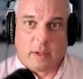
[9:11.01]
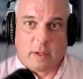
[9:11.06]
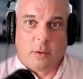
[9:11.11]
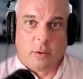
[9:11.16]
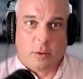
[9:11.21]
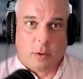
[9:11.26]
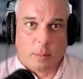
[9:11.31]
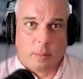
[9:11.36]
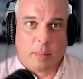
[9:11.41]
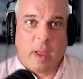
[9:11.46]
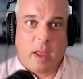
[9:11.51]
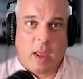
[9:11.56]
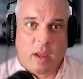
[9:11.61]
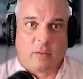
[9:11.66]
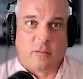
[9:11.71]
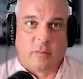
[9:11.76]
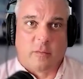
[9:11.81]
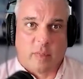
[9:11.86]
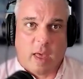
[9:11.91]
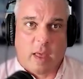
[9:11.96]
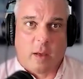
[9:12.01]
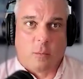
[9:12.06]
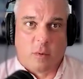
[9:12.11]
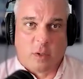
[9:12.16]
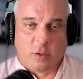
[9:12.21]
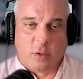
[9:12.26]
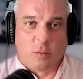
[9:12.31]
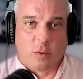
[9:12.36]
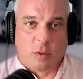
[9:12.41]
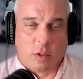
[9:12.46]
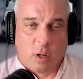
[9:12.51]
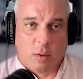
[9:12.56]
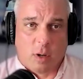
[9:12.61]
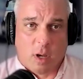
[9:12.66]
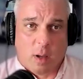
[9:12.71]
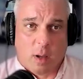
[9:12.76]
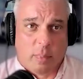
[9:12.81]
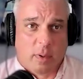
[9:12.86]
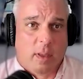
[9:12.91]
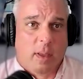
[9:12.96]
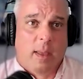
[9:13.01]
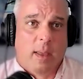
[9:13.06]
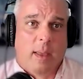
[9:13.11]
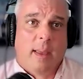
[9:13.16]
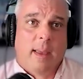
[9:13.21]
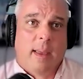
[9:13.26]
Like, you're paying for that, which will go up.